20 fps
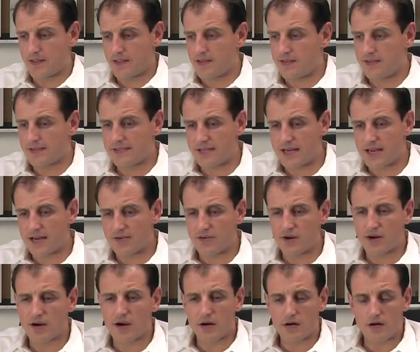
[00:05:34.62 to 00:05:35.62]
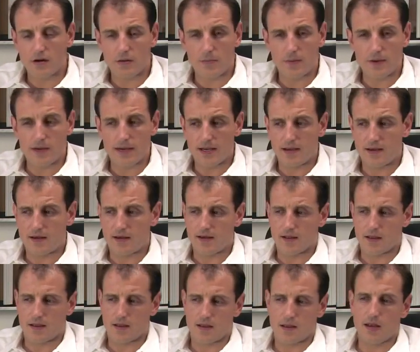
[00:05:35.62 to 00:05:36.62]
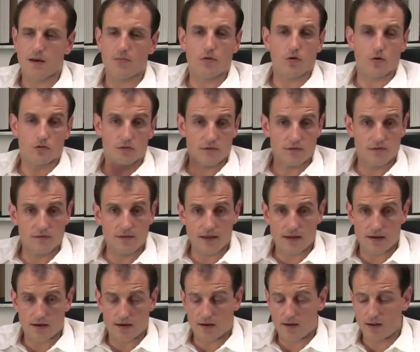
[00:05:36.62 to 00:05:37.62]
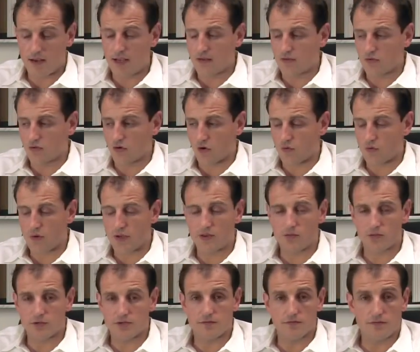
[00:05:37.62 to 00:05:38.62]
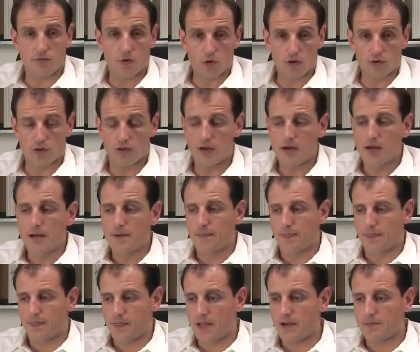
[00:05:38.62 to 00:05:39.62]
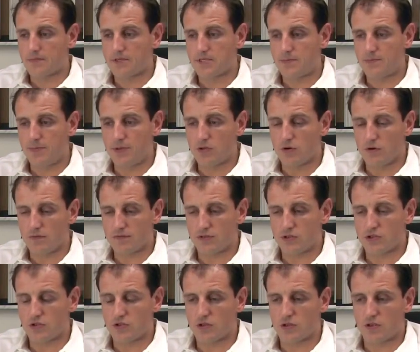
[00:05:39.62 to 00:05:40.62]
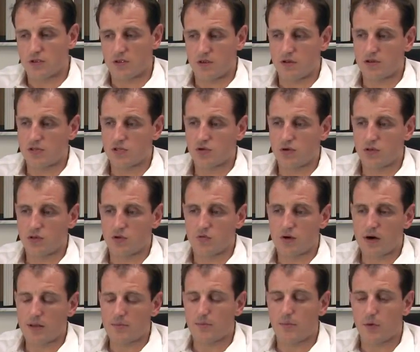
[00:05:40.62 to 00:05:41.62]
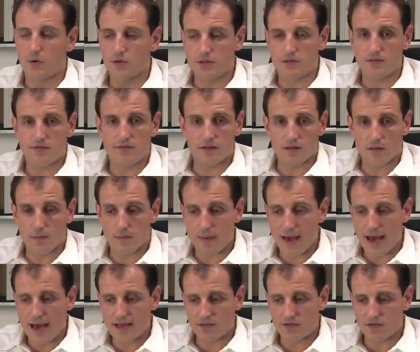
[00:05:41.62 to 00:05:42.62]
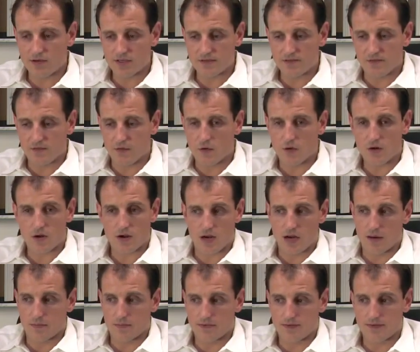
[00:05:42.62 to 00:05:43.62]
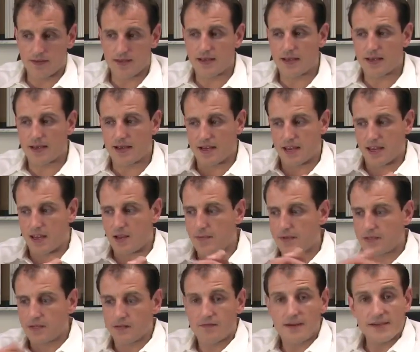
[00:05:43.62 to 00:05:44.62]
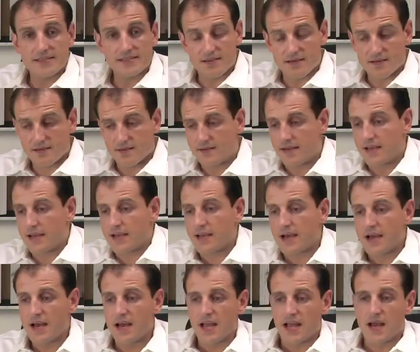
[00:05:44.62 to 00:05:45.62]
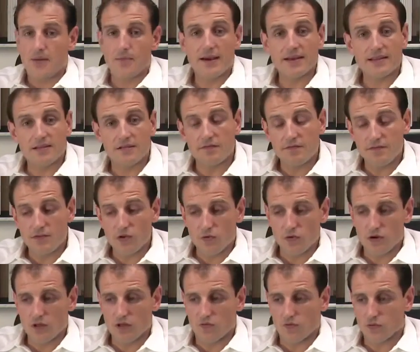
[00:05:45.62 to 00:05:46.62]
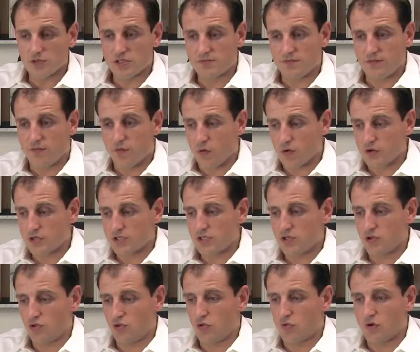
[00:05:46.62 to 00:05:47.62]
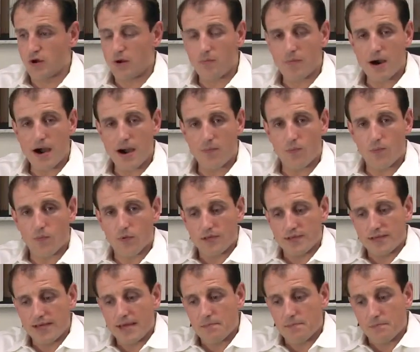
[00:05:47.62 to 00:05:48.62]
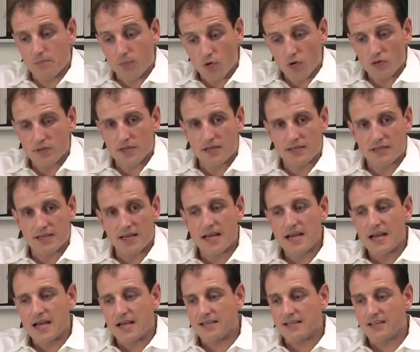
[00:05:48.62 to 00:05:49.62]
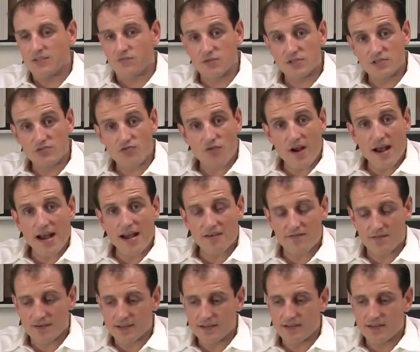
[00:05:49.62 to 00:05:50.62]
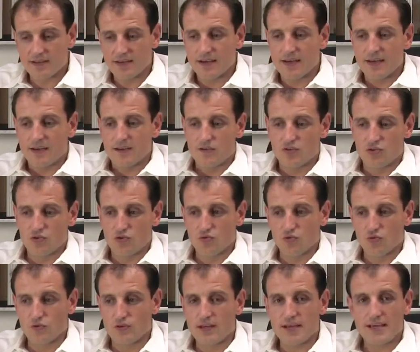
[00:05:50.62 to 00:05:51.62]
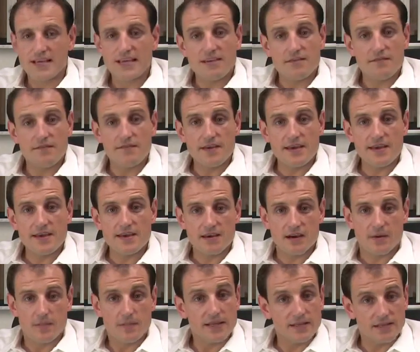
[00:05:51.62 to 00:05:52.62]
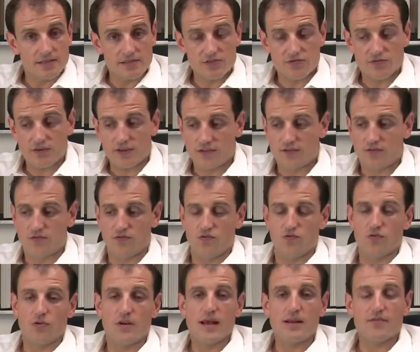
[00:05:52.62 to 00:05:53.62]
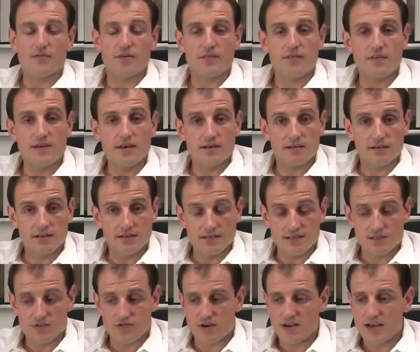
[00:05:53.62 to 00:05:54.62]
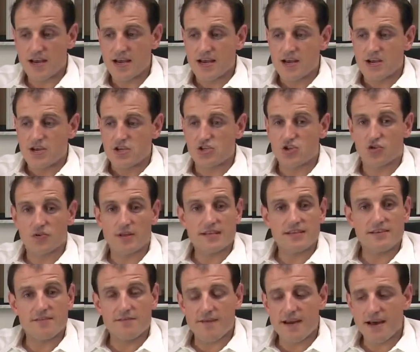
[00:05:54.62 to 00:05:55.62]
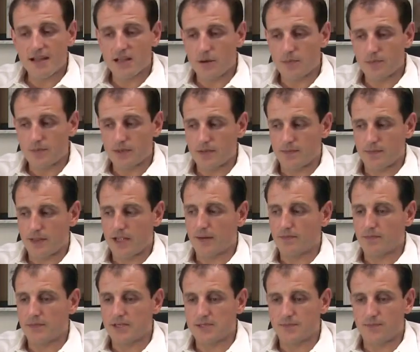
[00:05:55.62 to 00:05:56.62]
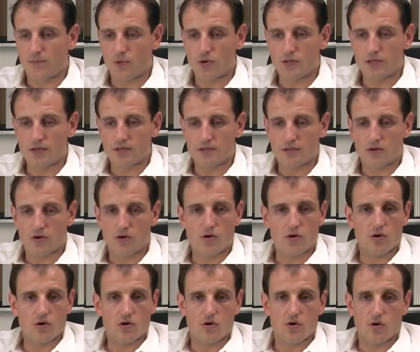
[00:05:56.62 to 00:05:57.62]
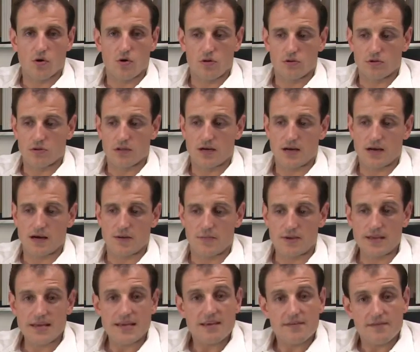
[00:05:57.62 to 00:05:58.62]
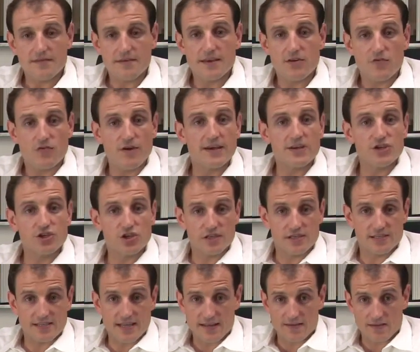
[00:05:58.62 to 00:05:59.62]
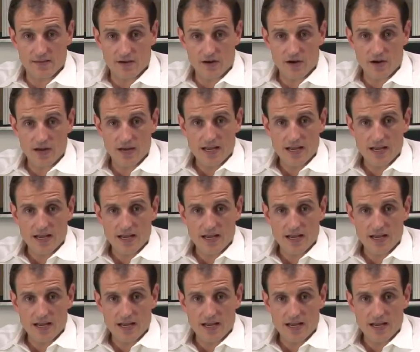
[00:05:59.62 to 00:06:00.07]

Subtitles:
this electric car company called Think in Norway. It was a Ford spin-off. So EnerOne both developed batteries for Think. When invested in Think, EnerFuel was forced to come up with a product that was relevant to the EV industry, to electric vehicle industry. So they developed this product called EV range extender,